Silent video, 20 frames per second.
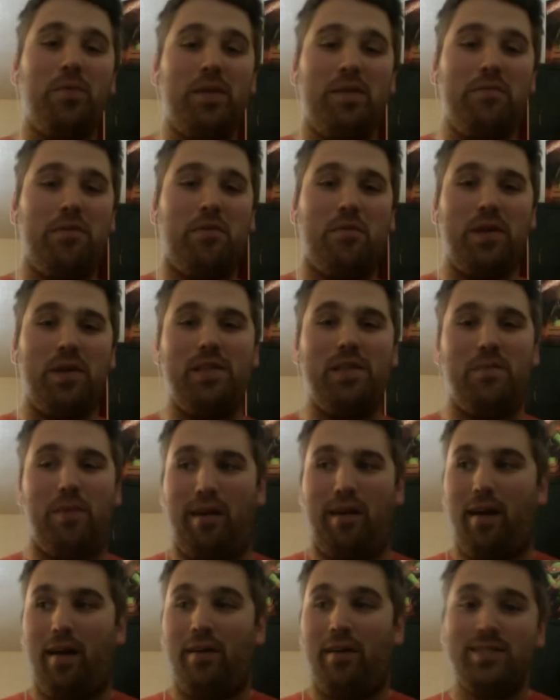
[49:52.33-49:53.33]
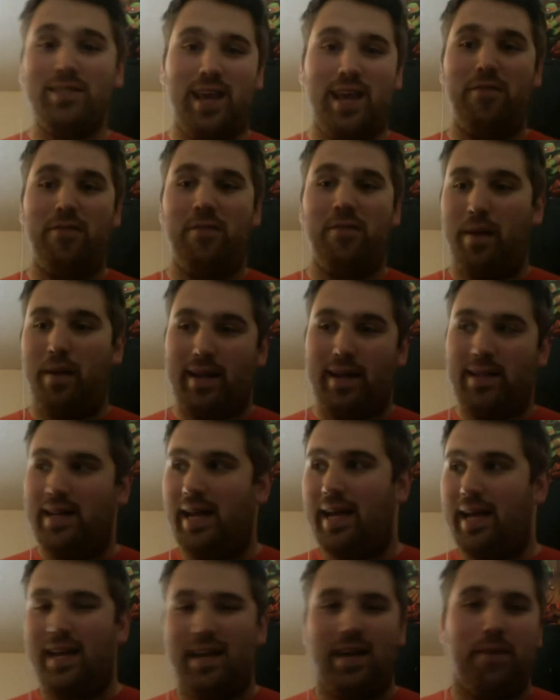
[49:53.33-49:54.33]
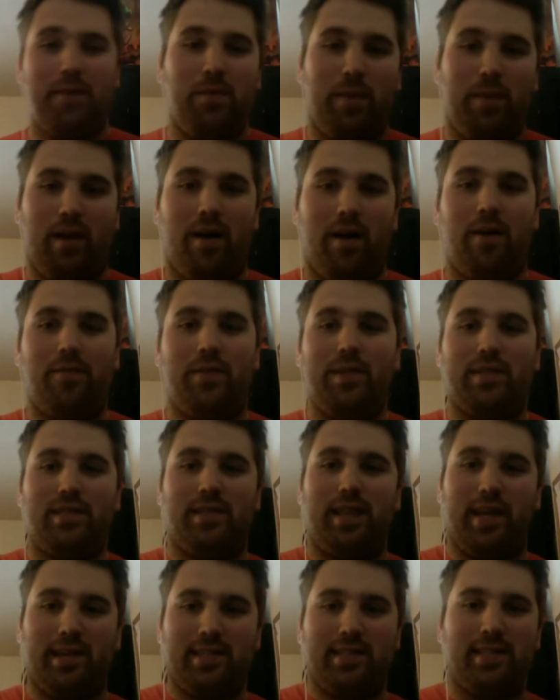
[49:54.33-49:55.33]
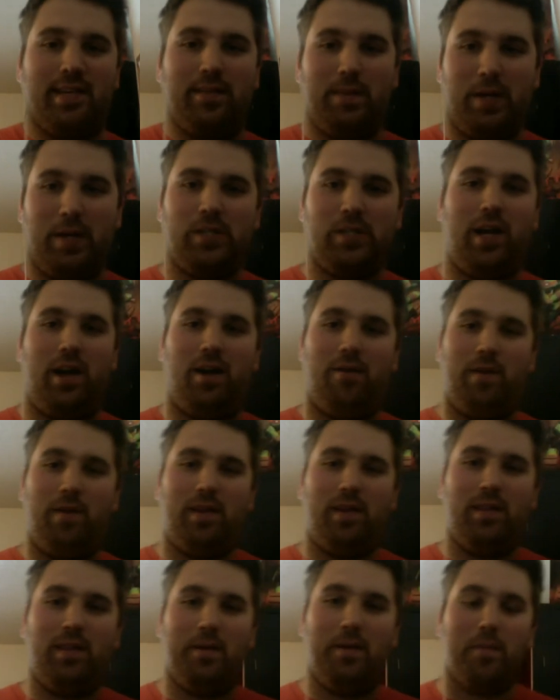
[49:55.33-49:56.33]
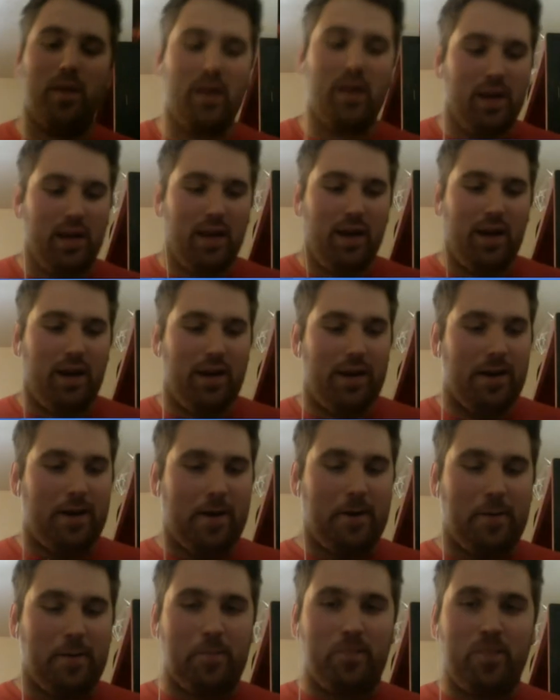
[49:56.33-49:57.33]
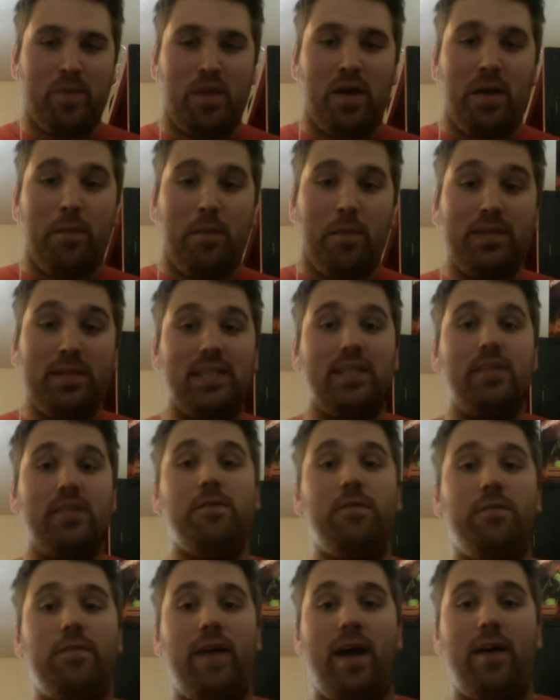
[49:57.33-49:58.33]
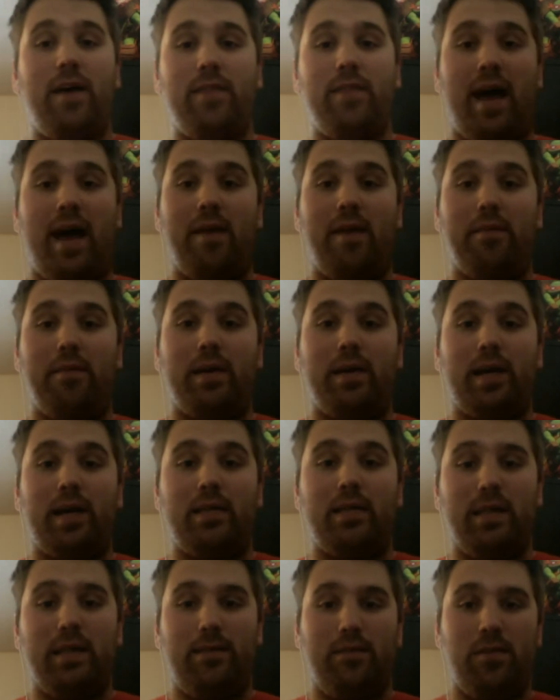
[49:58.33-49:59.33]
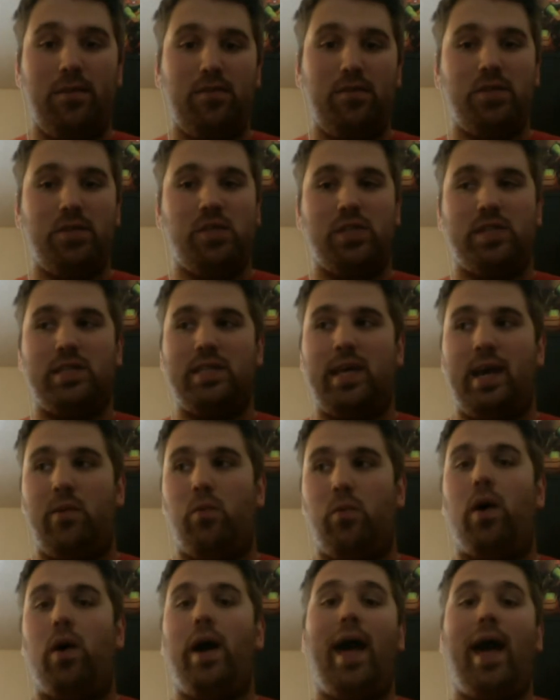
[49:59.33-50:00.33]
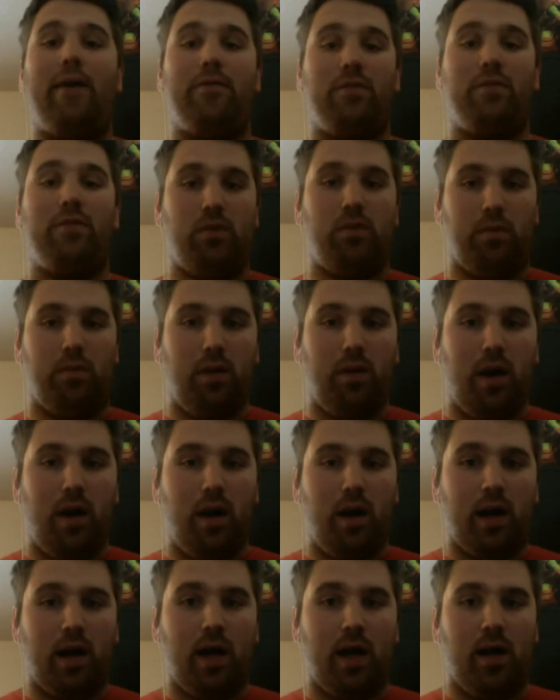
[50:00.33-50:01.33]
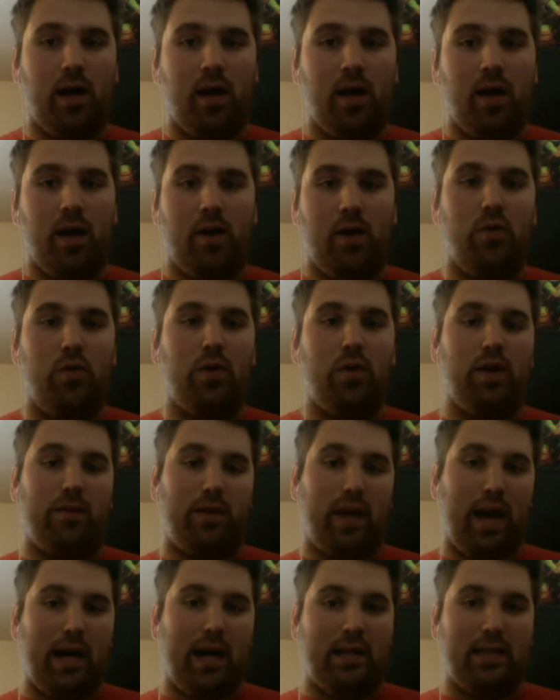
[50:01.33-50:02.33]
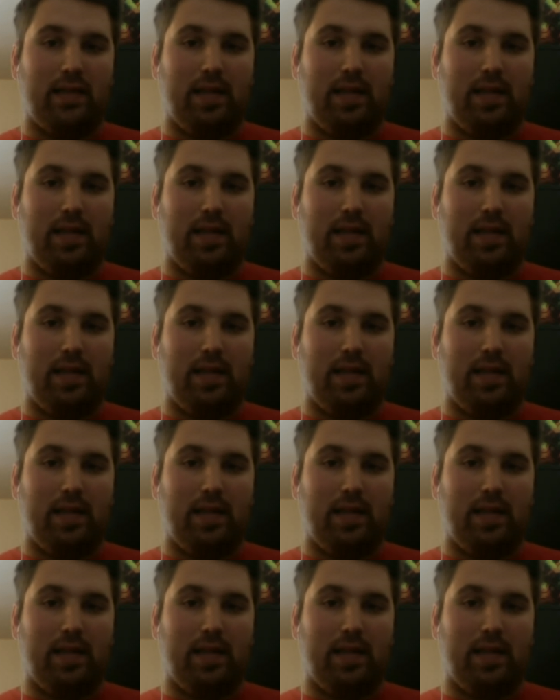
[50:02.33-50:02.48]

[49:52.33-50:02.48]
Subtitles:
even read them. Right, I'll save them. I can come to my office and like sit in my chair and read them. But see, you found that because if you had just said, well, I have to do a blog, you wouldn't have gotten to